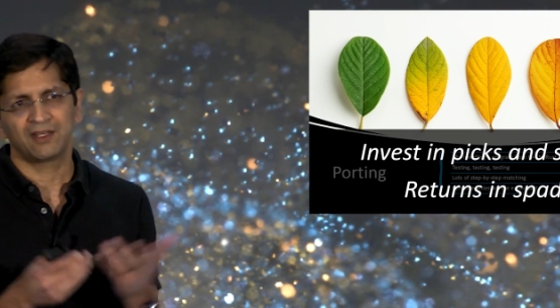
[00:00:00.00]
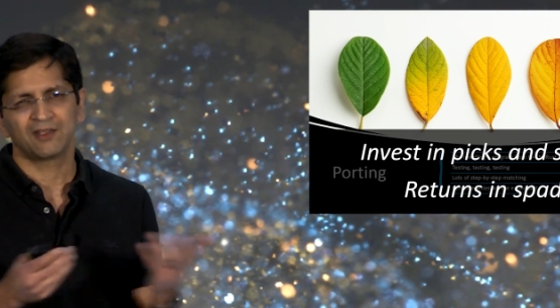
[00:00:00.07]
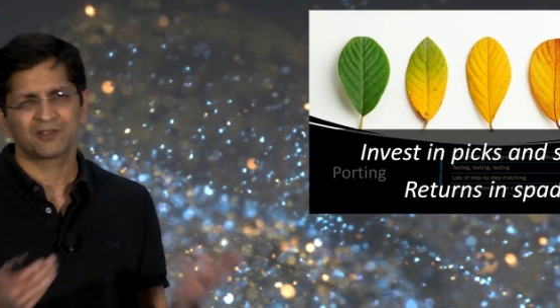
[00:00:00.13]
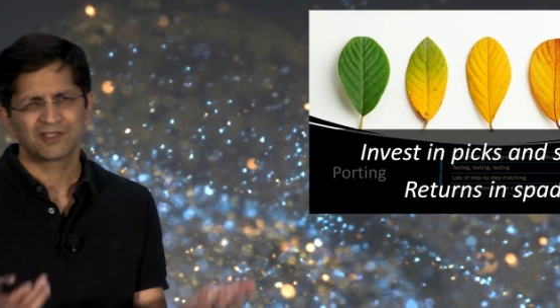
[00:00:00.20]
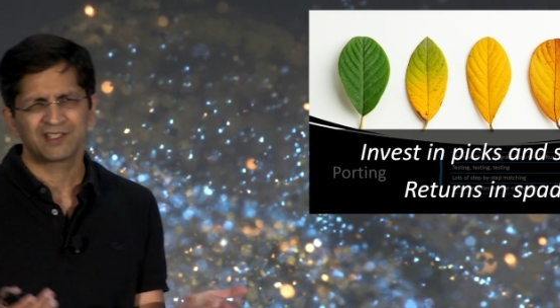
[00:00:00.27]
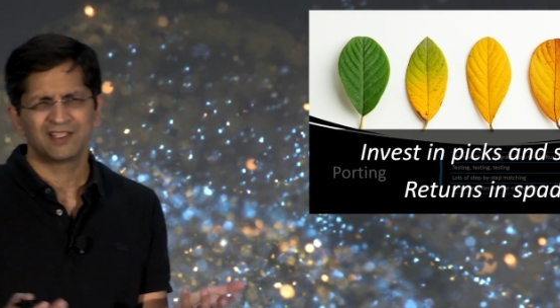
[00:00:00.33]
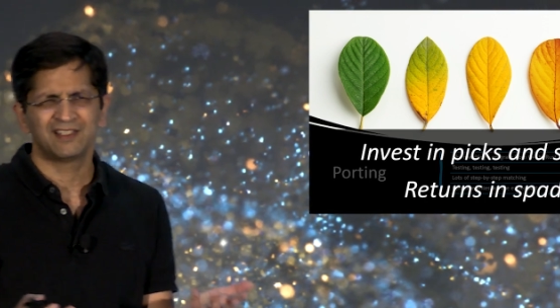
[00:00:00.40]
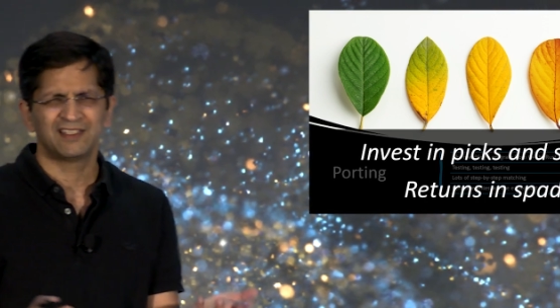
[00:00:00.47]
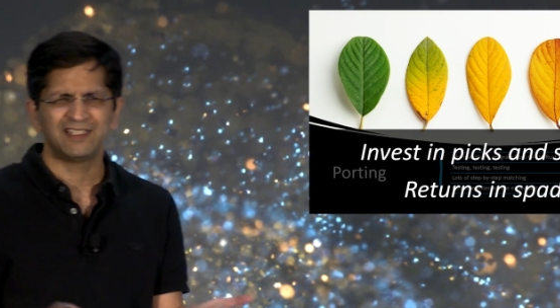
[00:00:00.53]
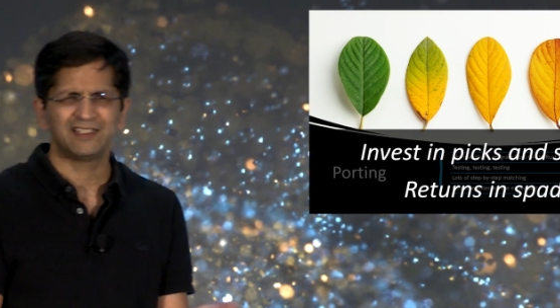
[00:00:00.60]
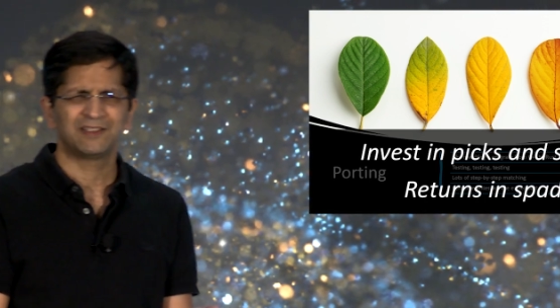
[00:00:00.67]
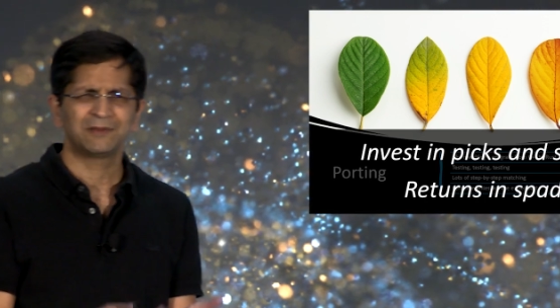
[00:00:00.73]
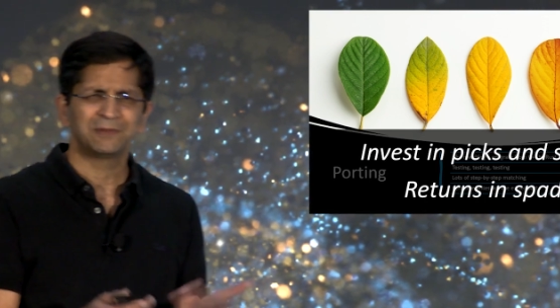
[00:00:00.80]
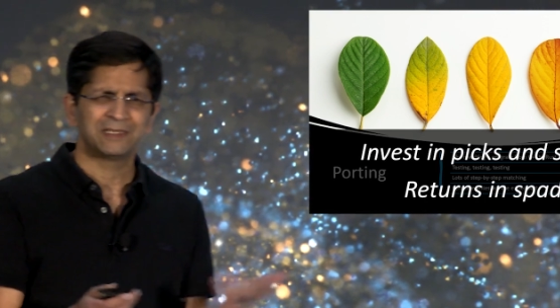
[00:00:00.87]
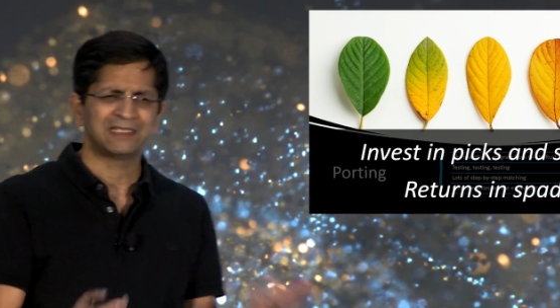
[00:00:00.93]
you still need
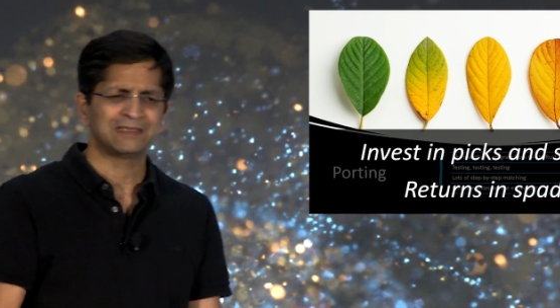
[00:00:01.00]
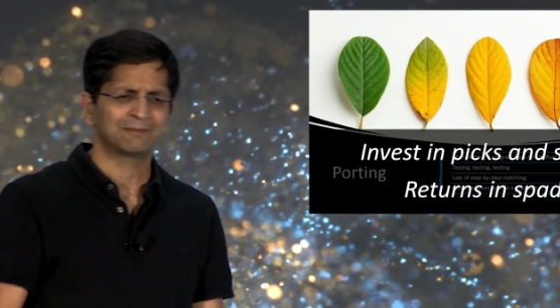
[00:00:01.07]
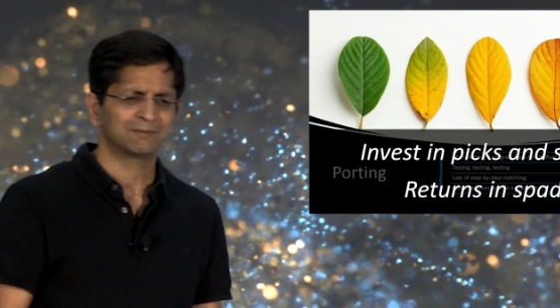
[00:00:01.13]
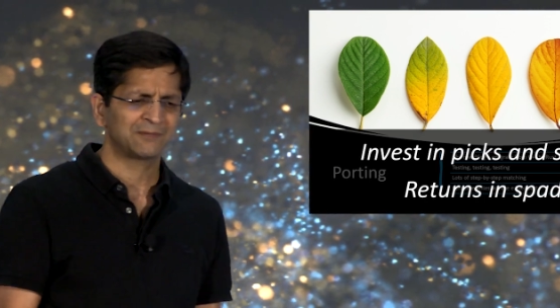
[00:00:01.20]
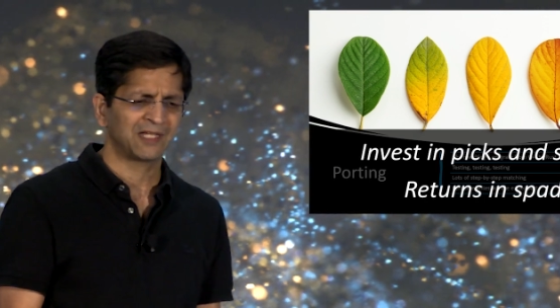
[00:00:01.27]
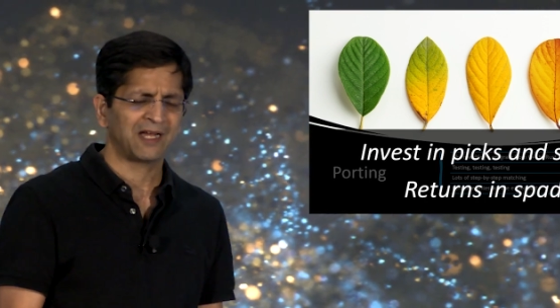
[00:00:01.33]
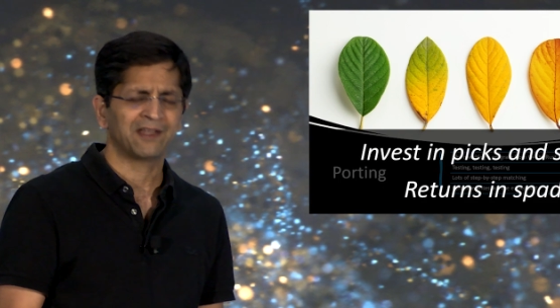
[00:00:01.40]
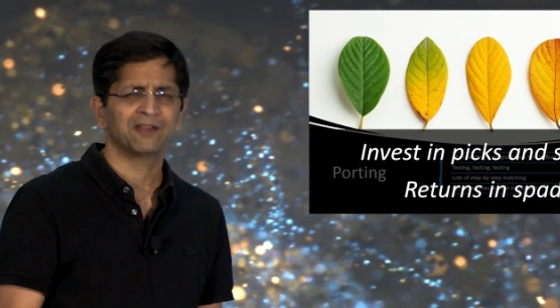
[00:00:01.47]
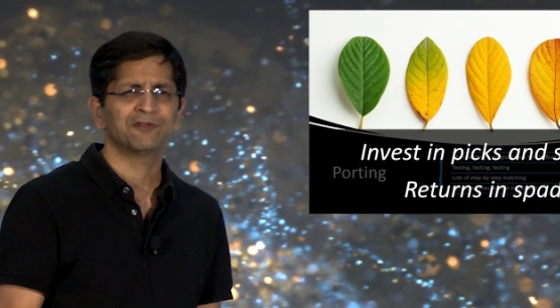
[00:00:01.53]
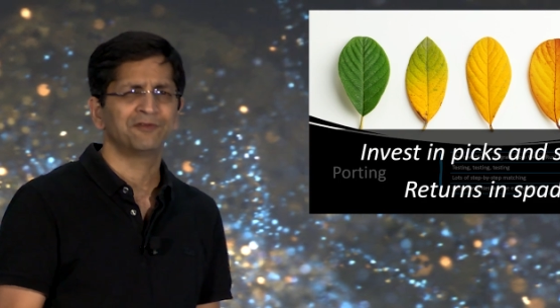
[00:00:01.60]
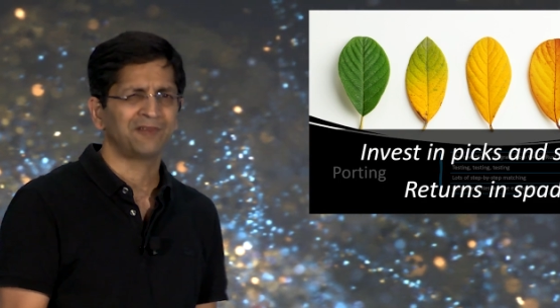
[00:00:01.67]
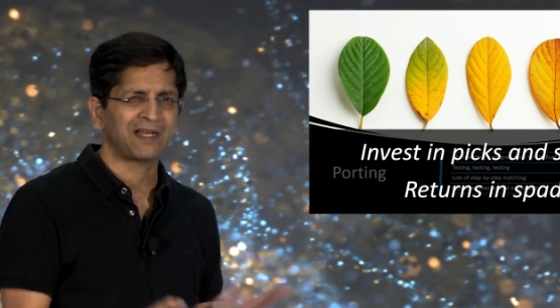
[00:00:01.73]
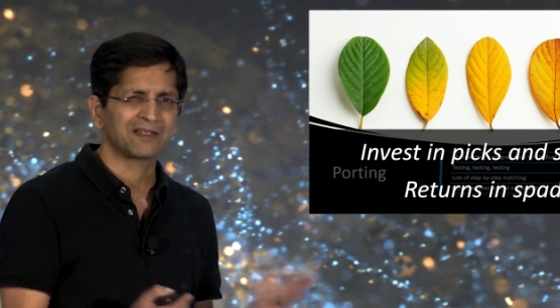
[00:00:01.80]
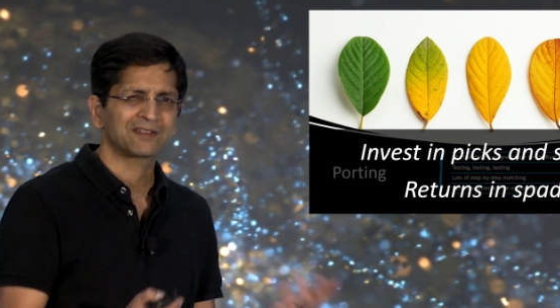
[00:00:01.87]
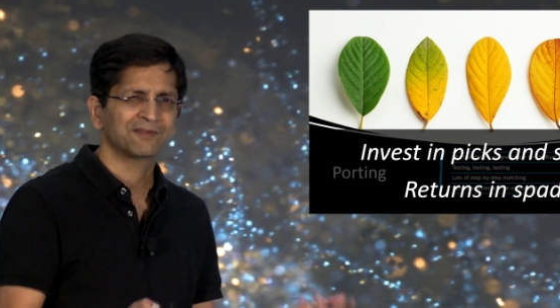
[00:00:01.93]
to be kind of
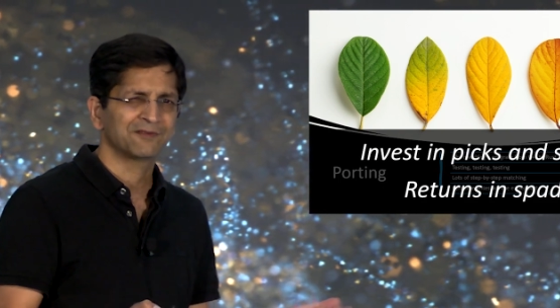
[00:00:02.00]
fast.